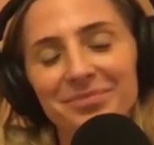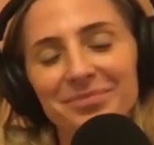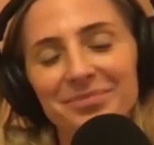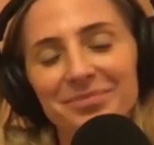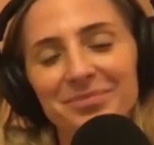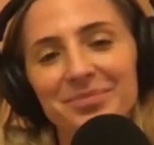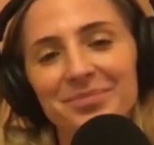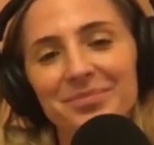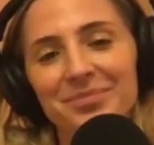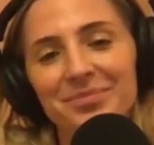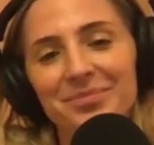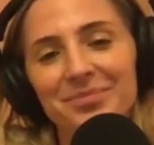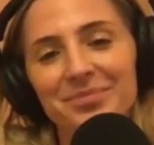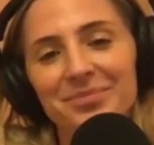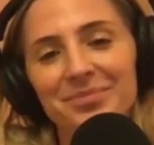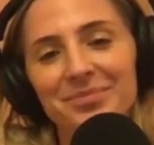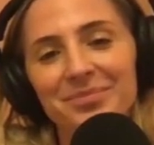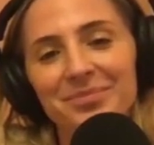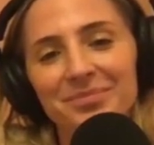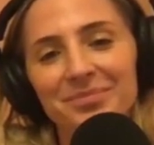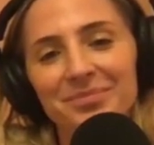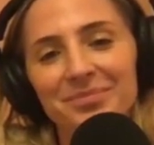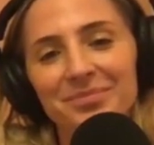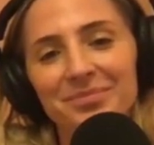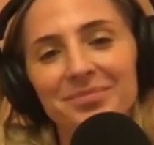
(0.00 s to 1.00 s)

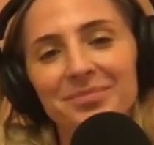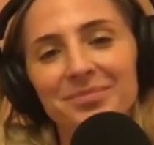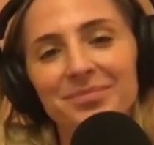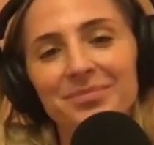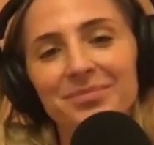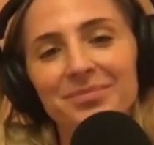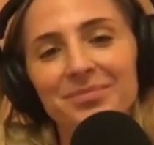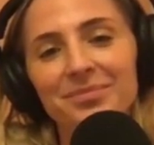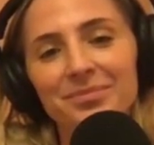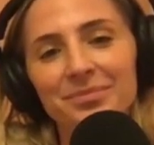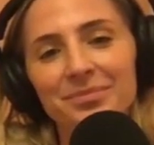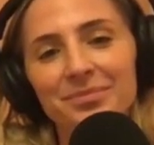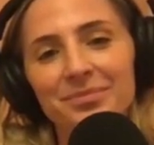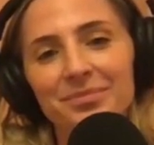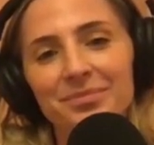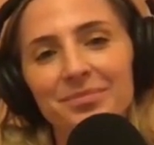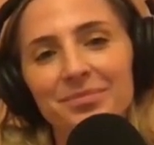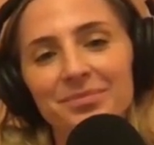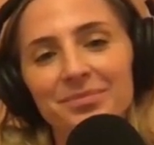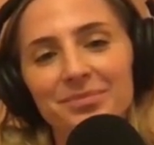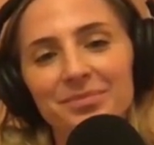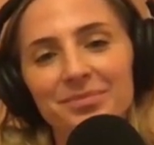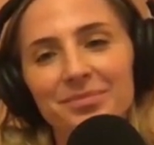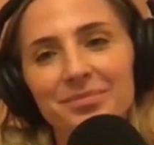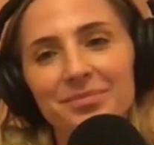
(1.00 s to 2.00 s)

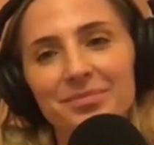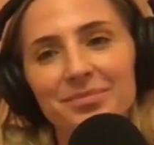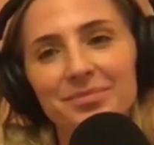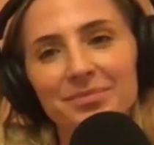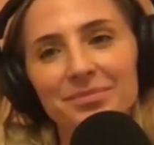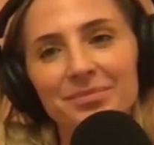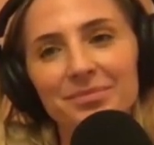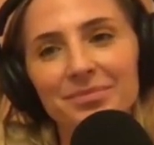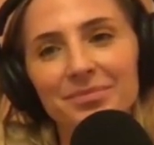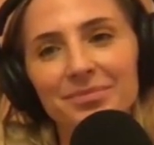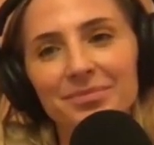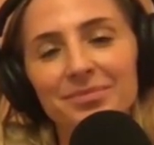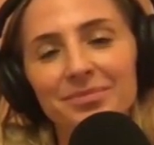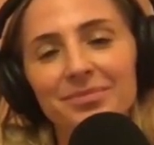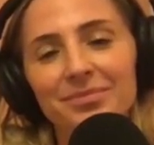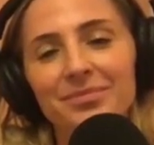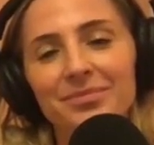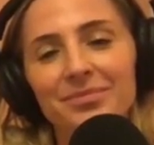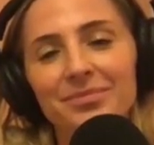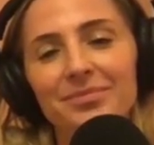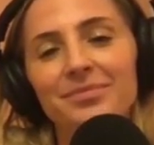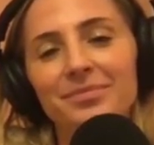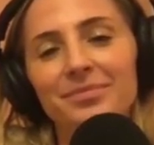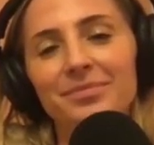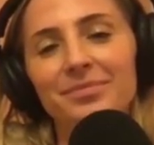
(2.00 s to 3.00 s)

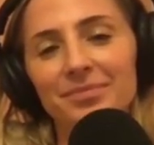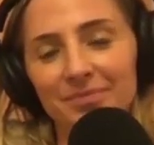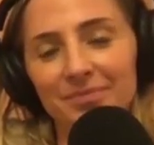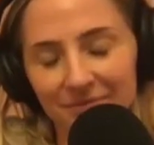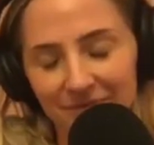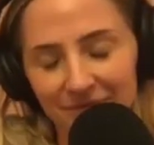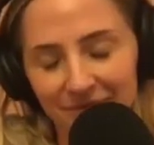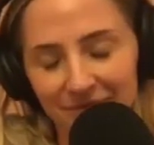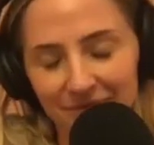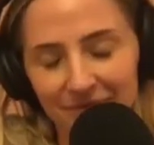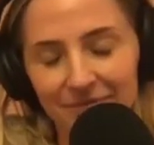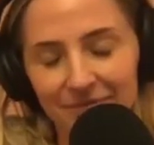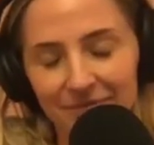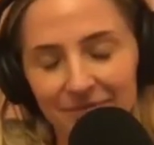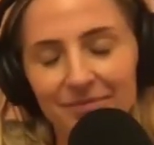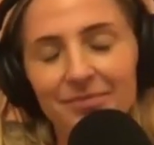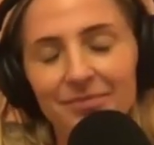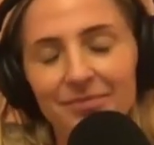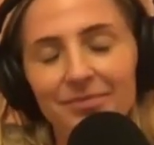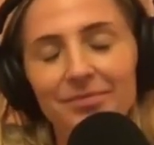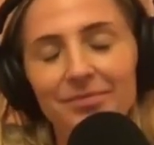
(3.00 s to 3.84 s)
This person isn't speaking.